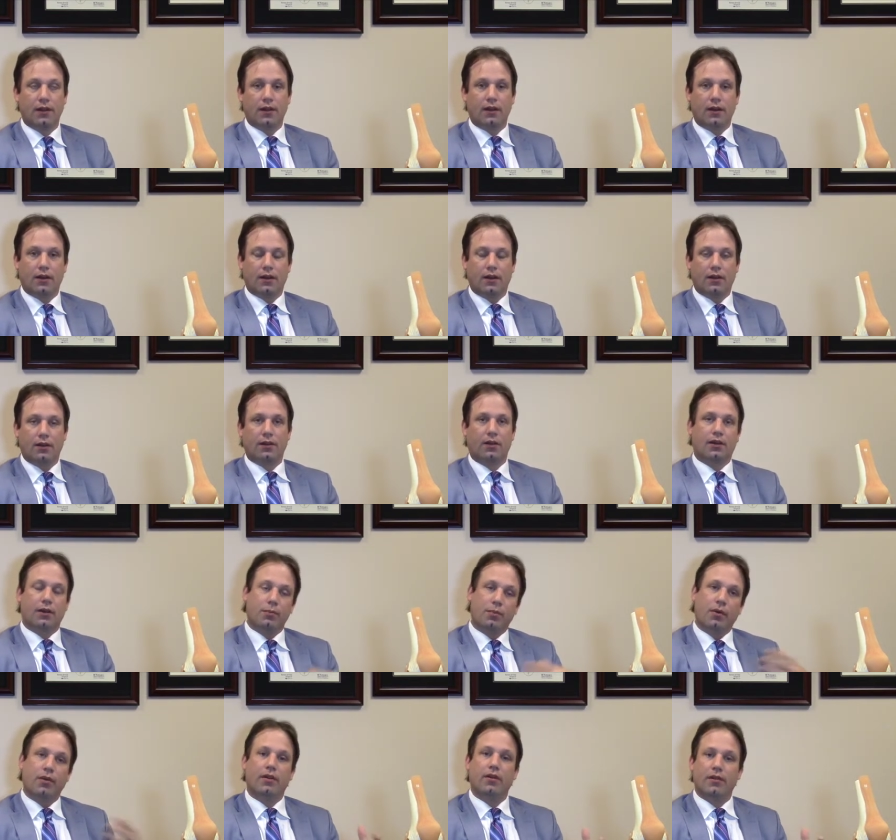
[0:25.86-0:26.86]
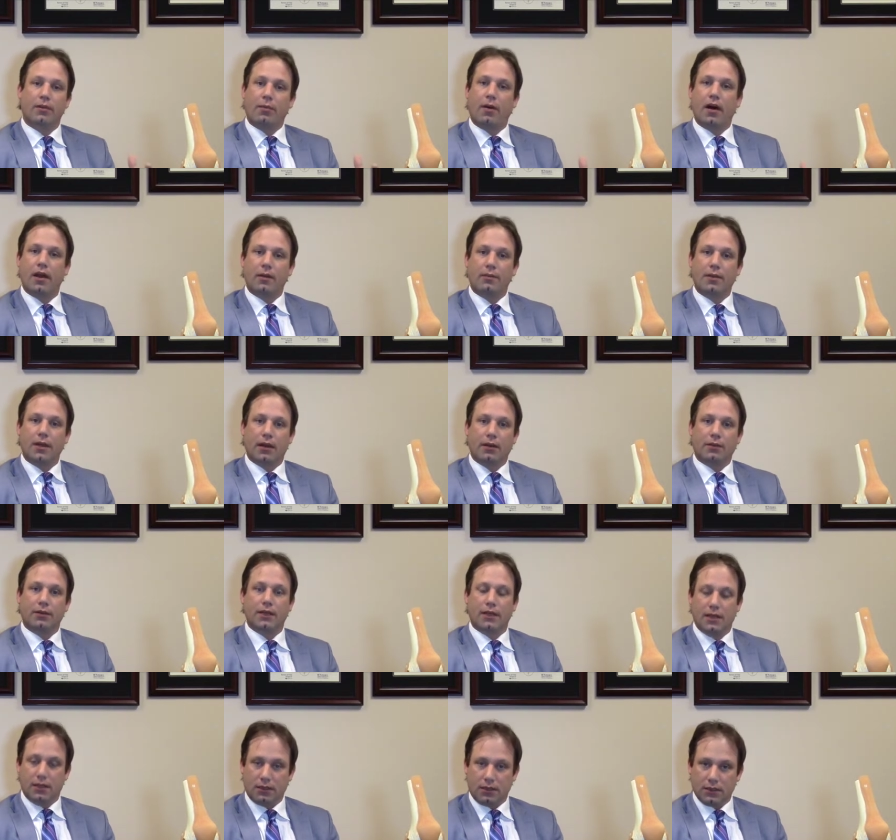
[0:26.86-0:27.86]
uh, or a component of the body being able
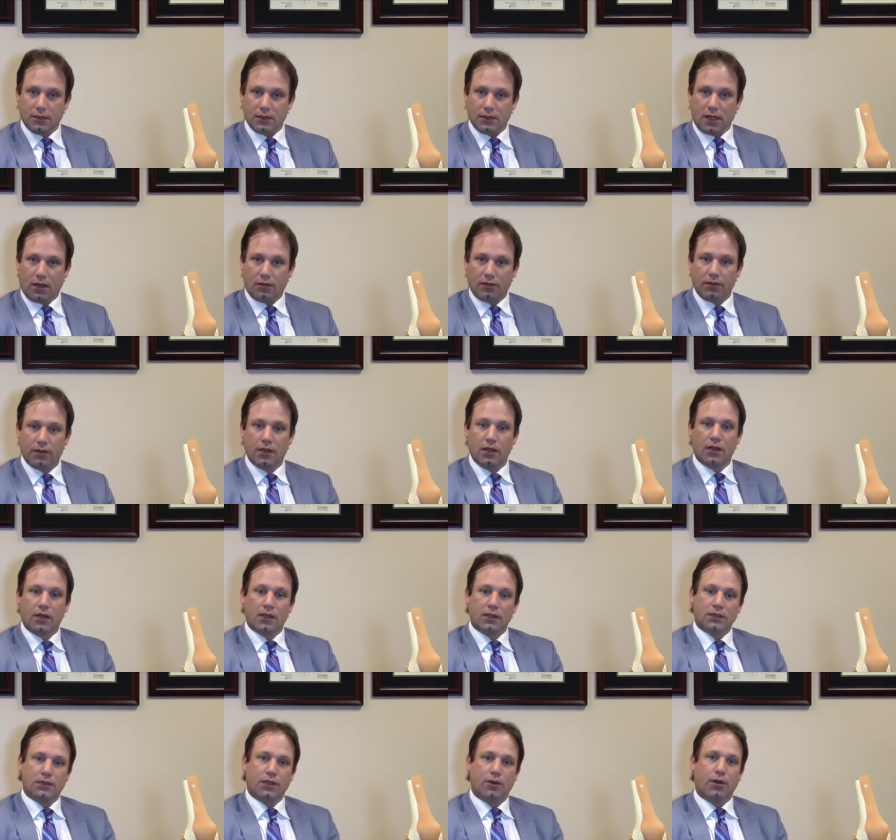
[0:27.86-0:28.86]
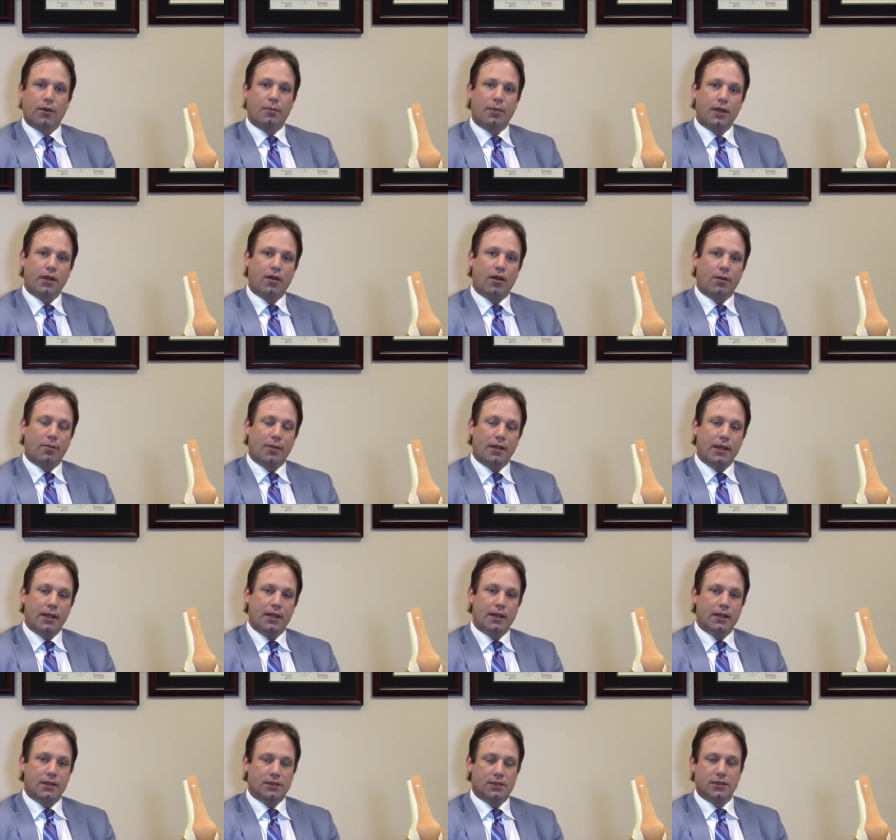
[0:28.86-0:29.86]
to heal itself. So what PRP
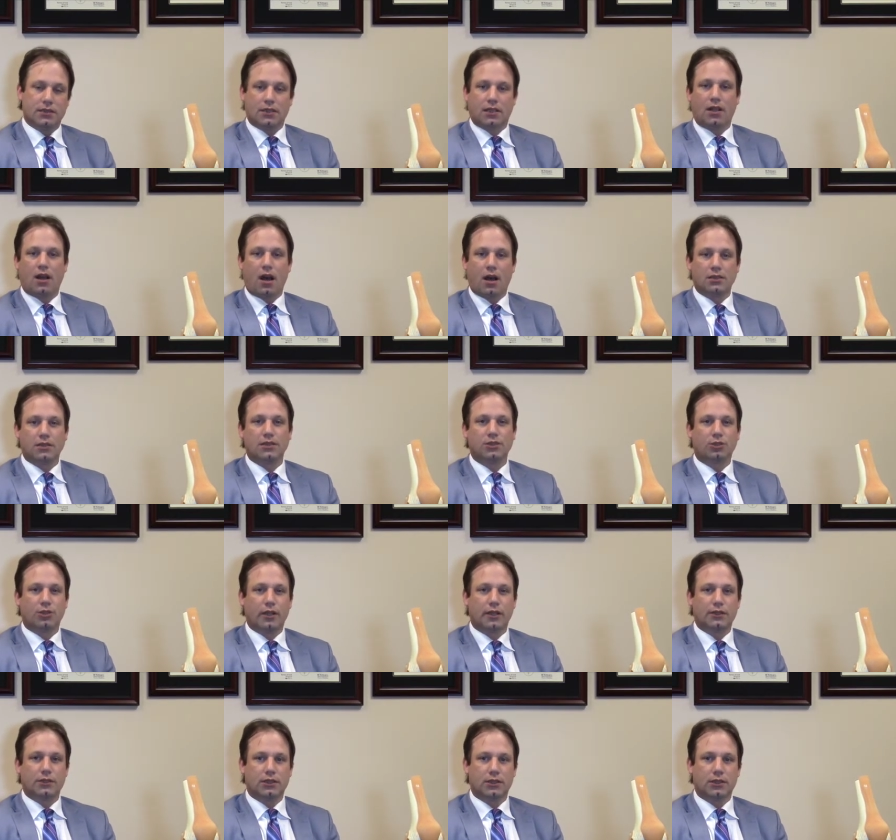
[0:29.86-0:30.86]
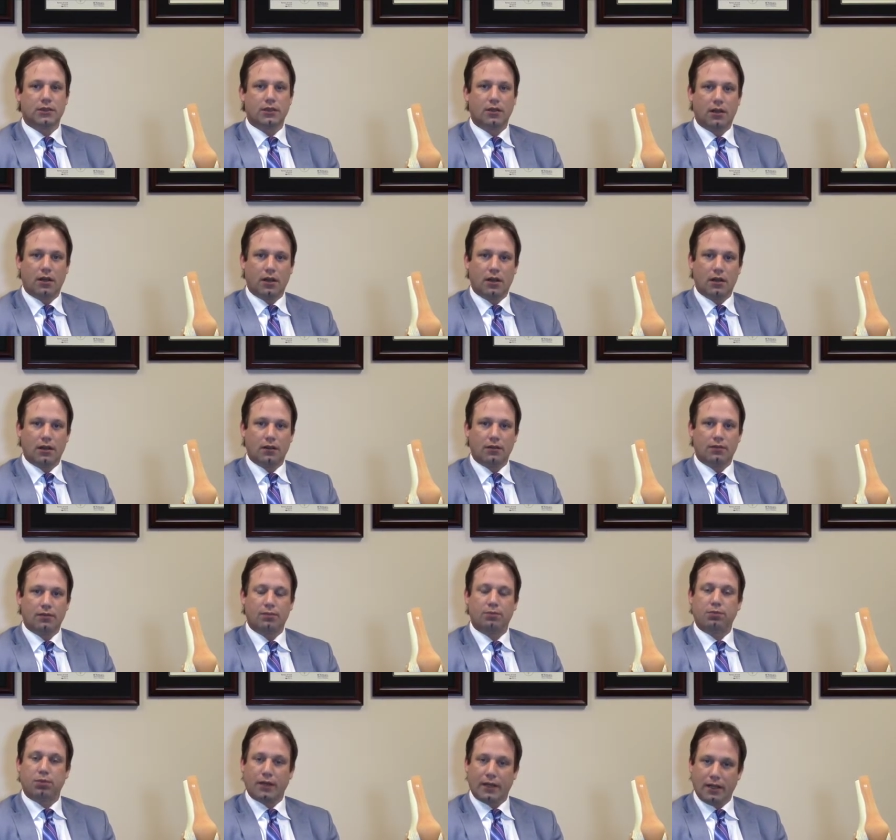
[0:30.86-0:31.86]
is, is a concentration of
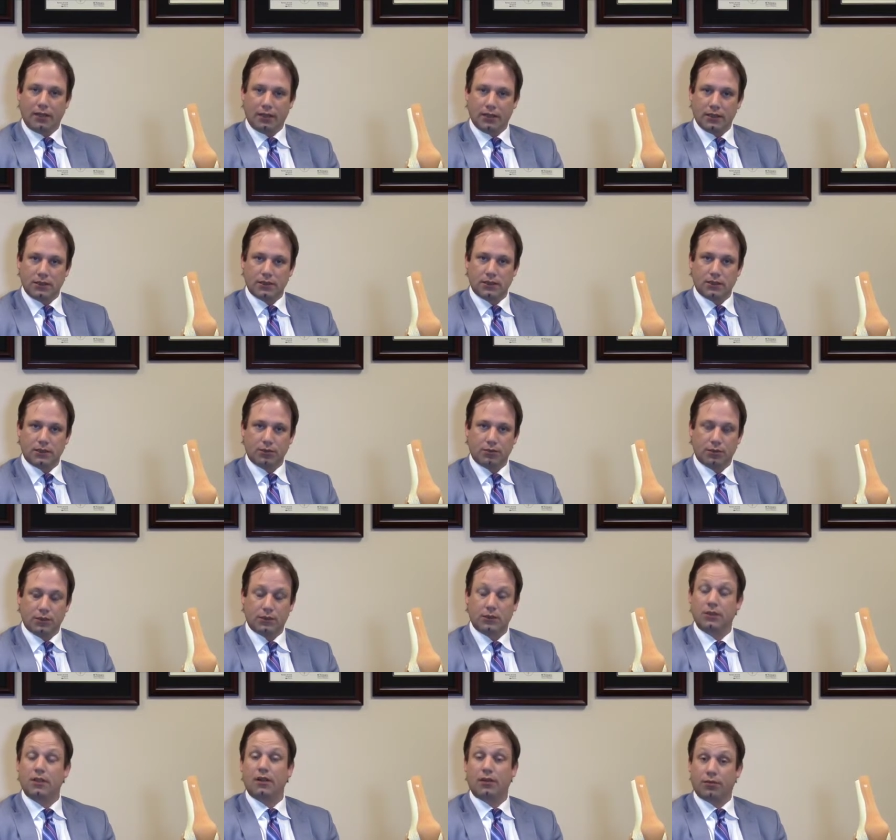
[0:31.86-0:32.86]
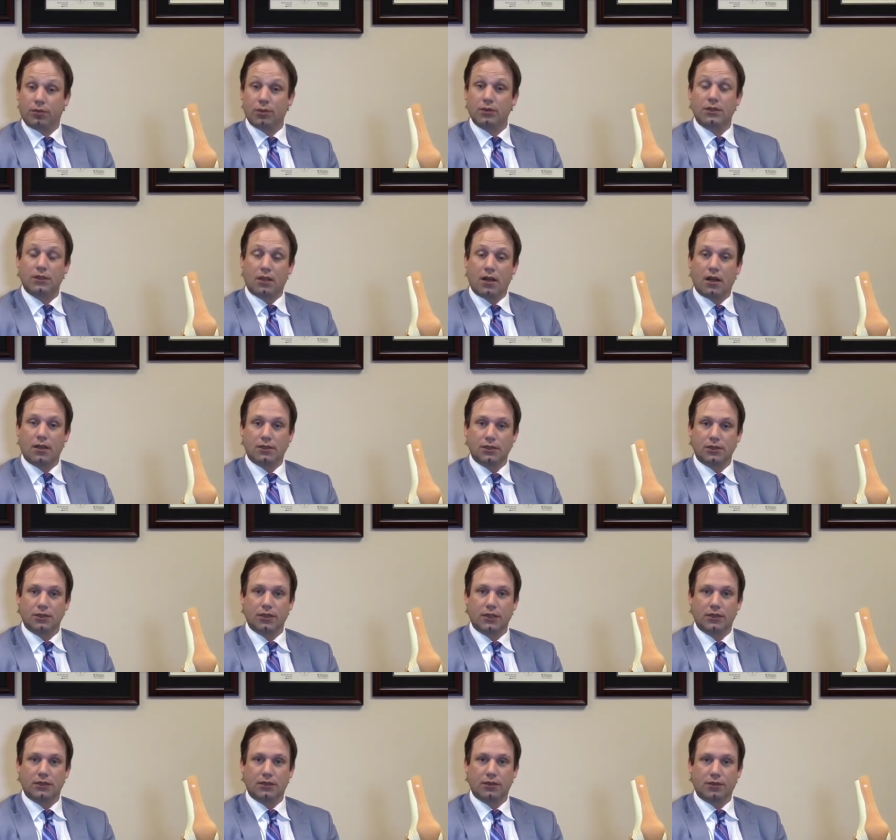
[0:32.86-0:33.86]
platelets, which therefore is a
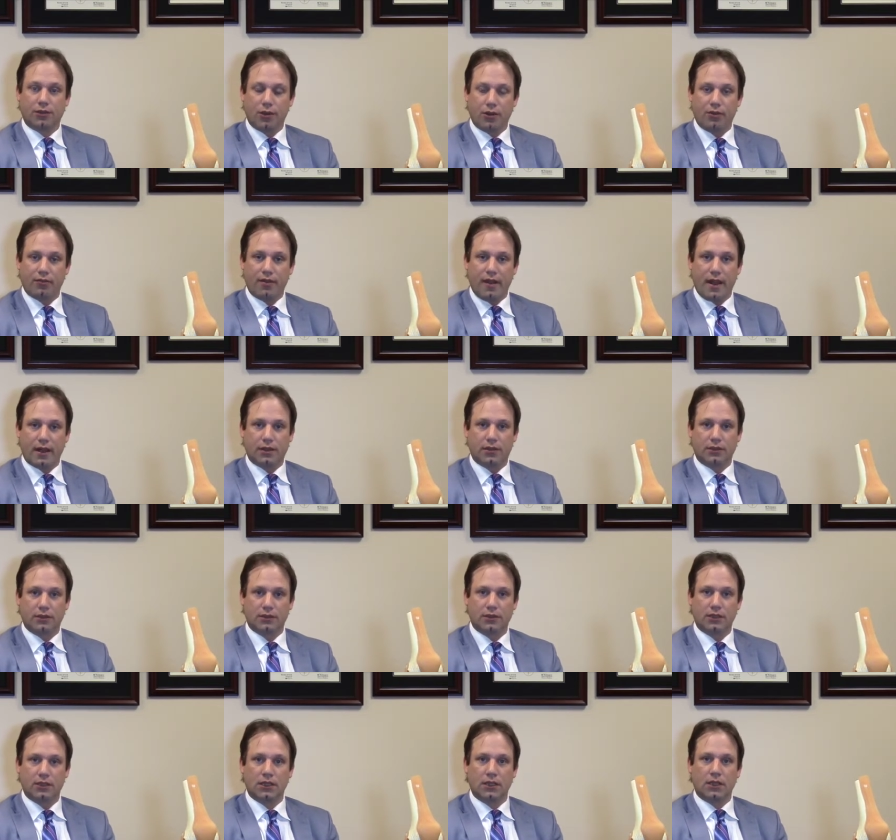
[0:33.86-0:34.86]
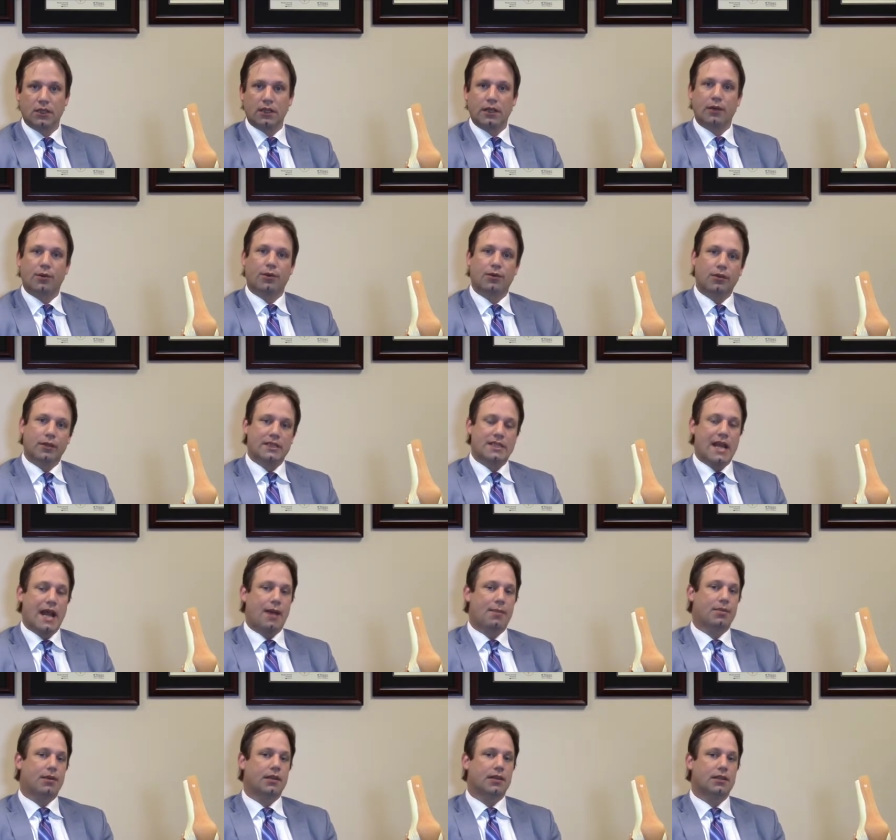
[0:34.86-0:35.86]
concentration of growth factors, and we're really
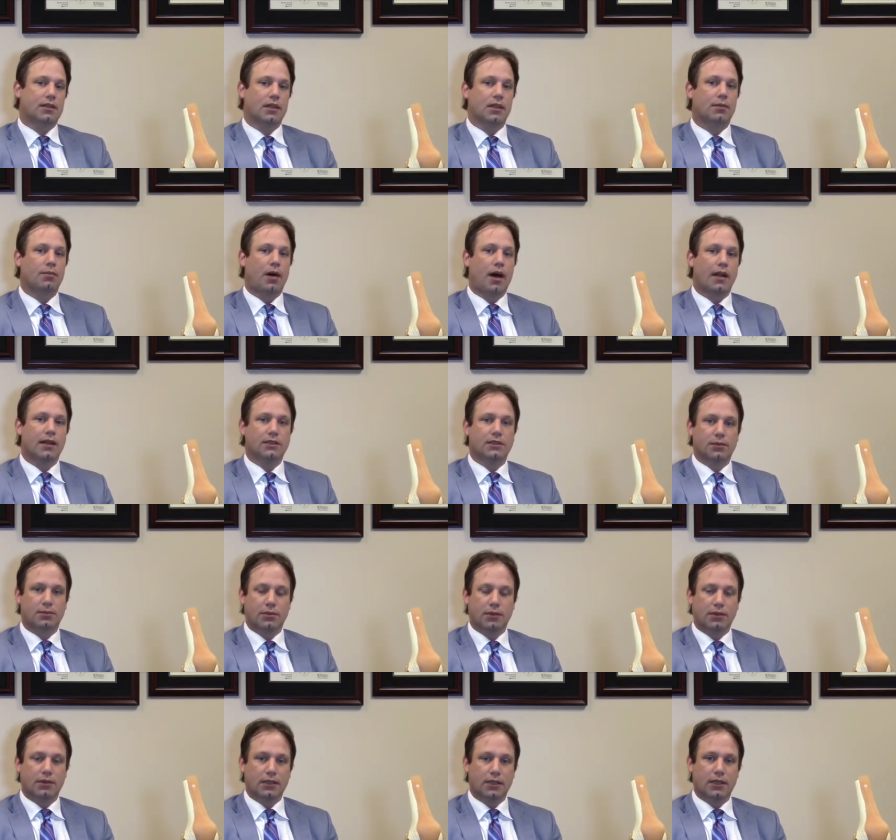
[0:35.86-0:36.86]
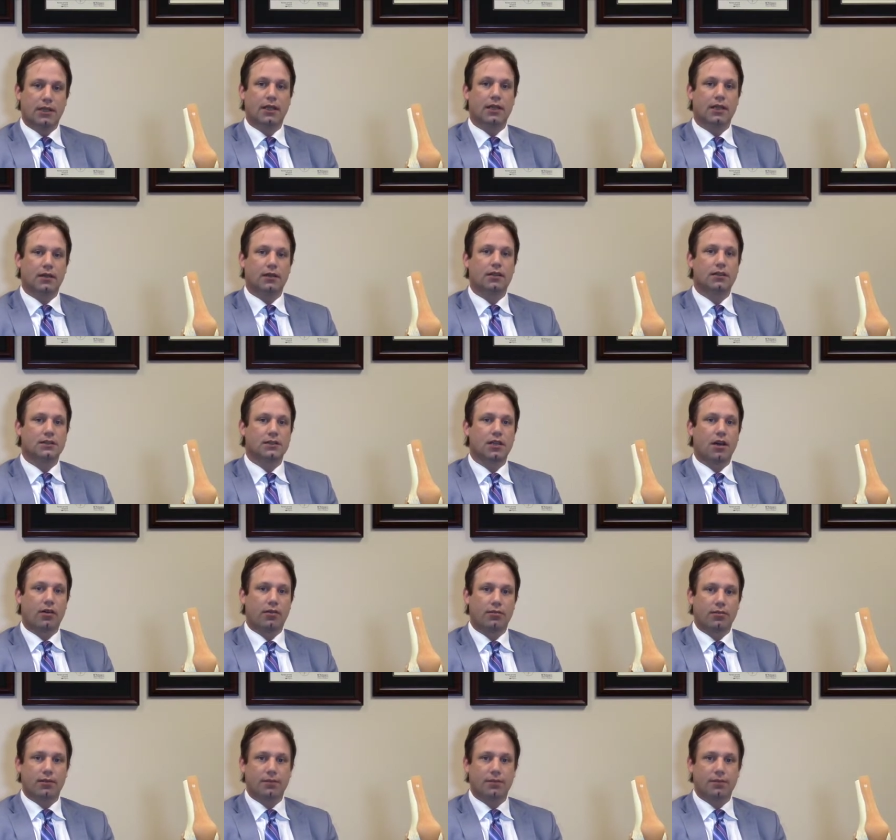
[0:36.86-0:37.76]
tapping into the body's ability to heal itself.